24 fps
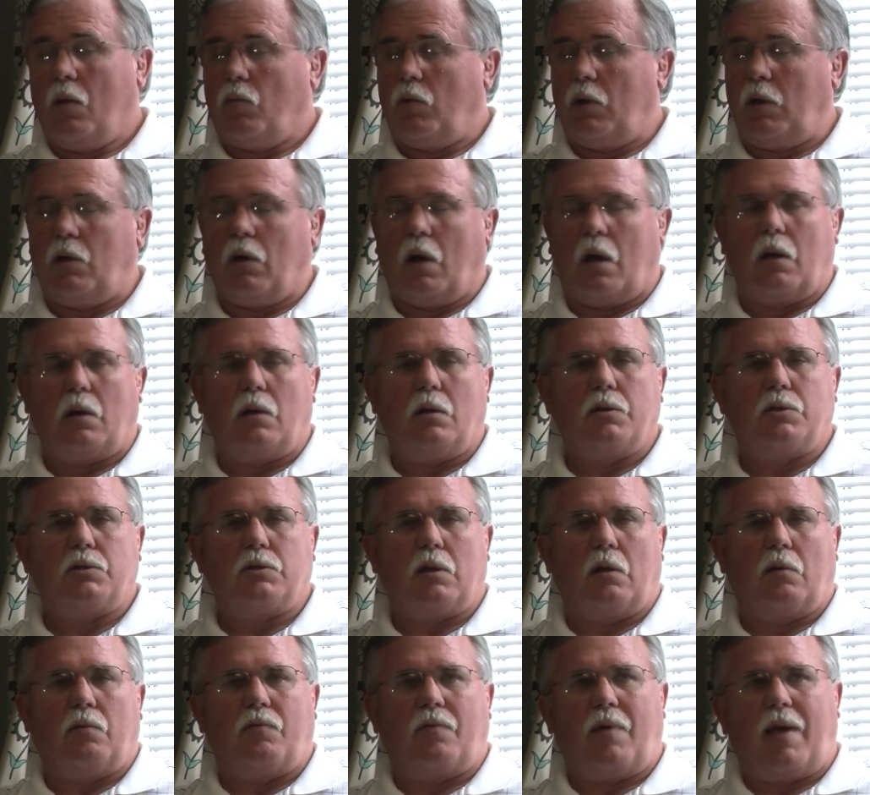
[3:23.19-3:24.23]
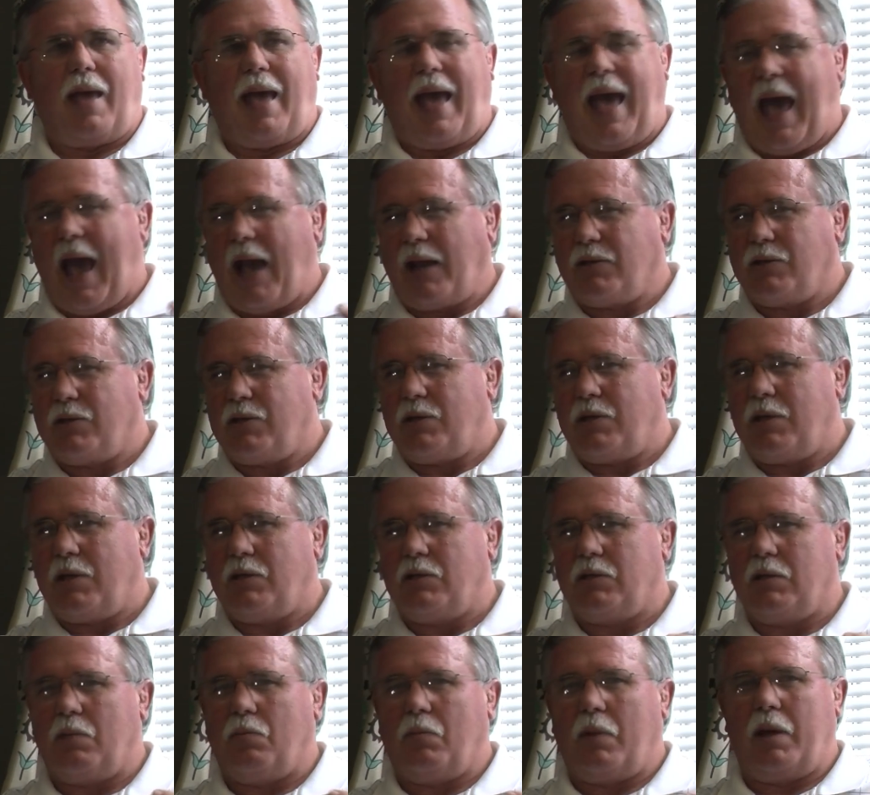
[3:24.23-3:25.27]
regardless of
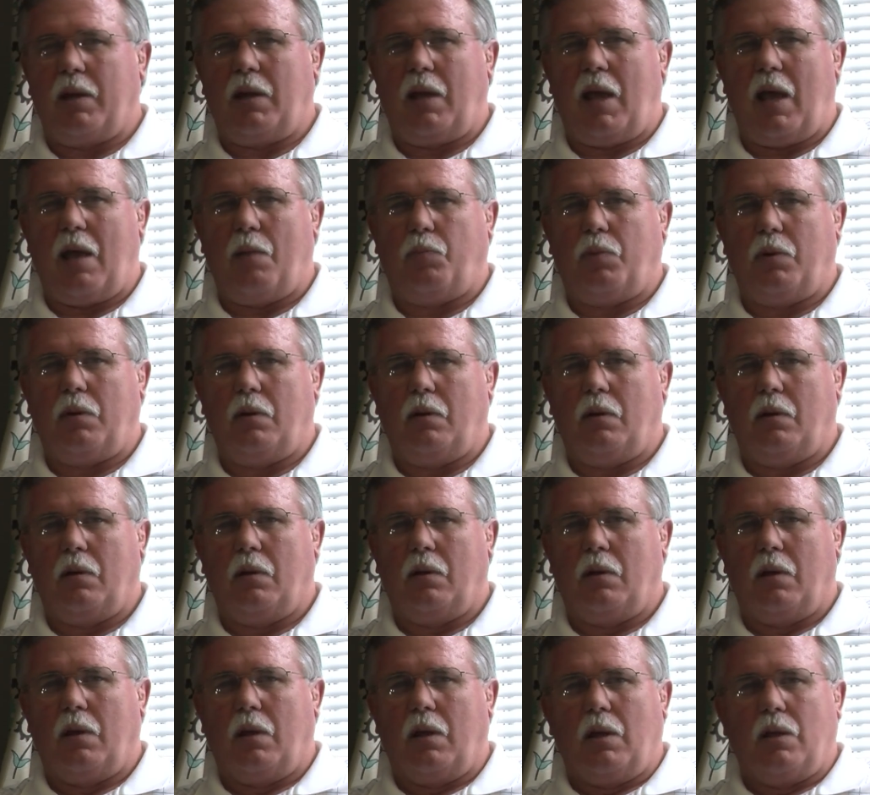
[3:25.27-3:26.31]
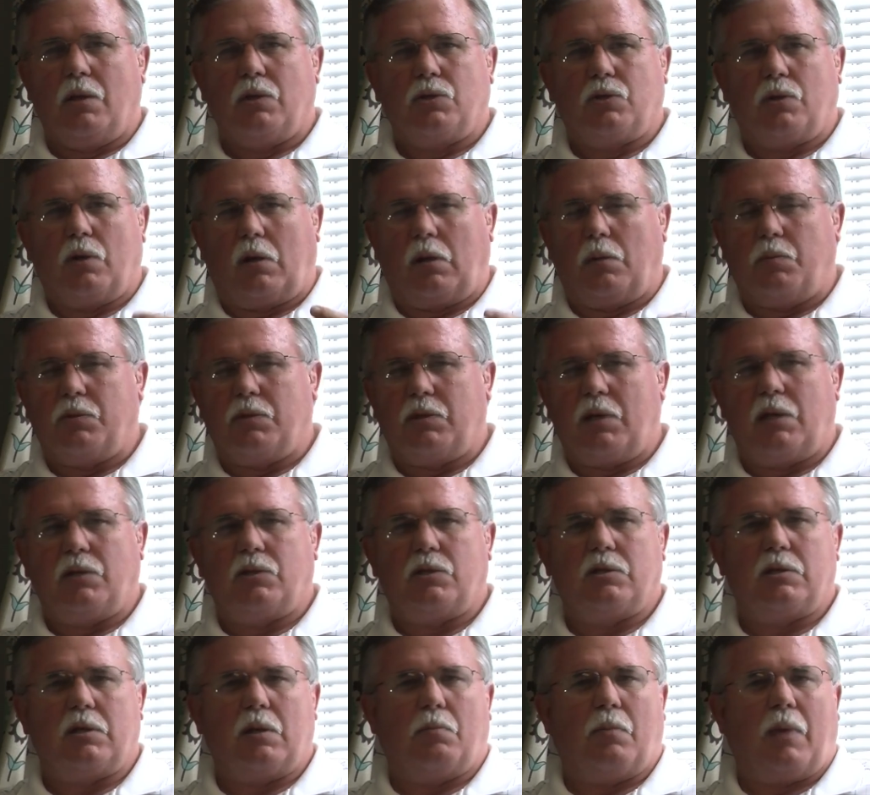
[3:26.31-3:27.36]
accidents that might happen,
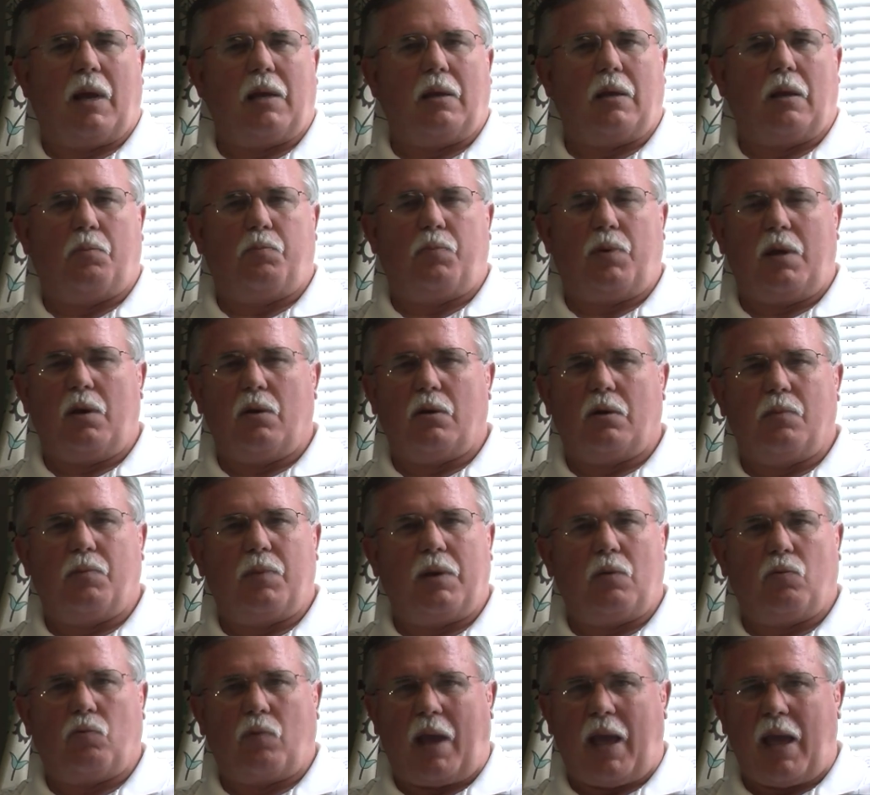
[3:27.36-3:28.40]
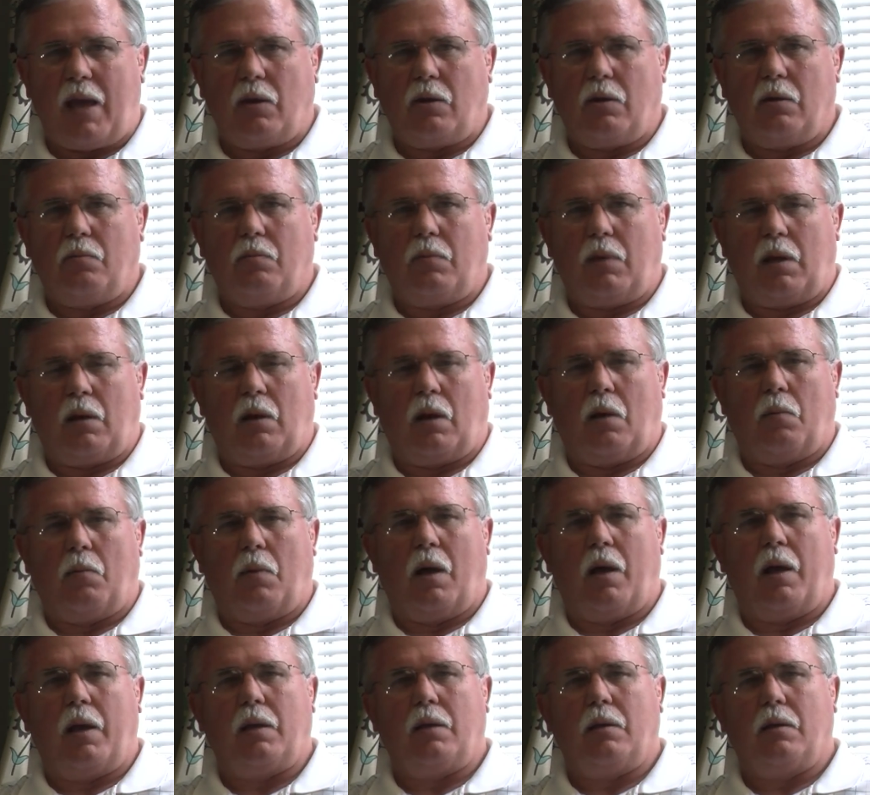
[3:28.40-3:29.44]
circumstances that might appear to be random in our
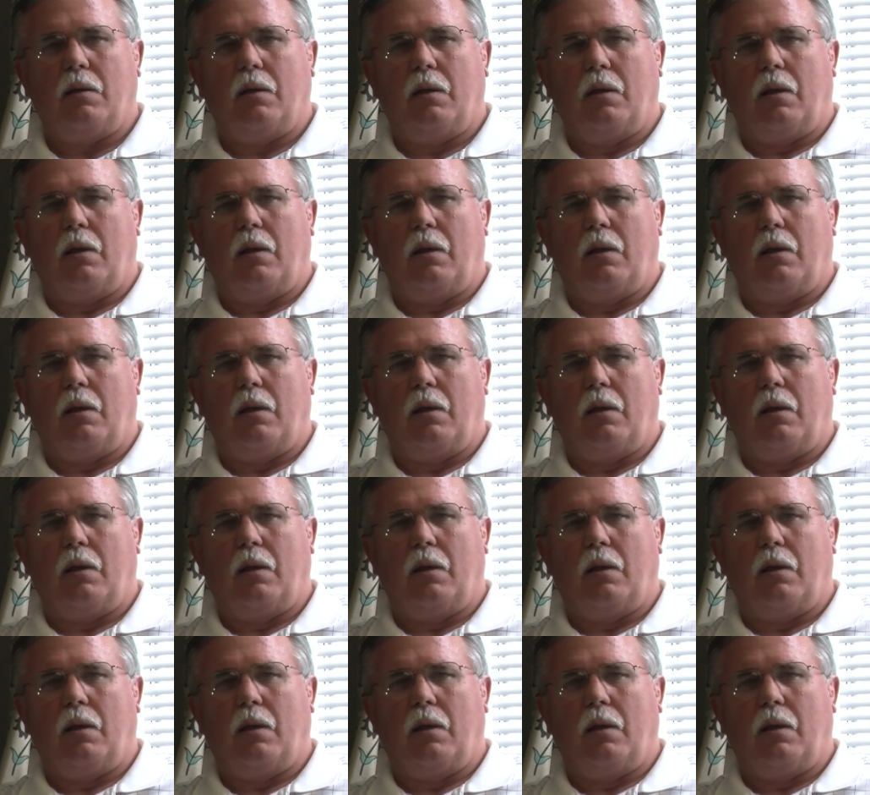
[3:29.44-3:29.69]
mind,